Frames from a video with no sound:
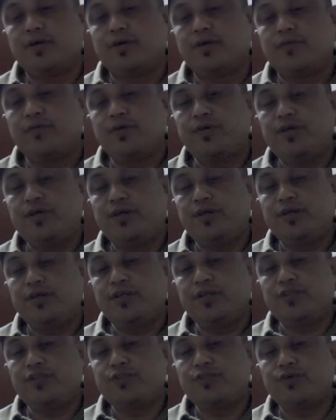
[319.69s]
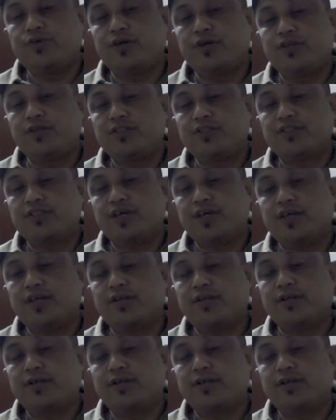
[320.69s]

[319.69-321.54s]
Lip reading: we need to understand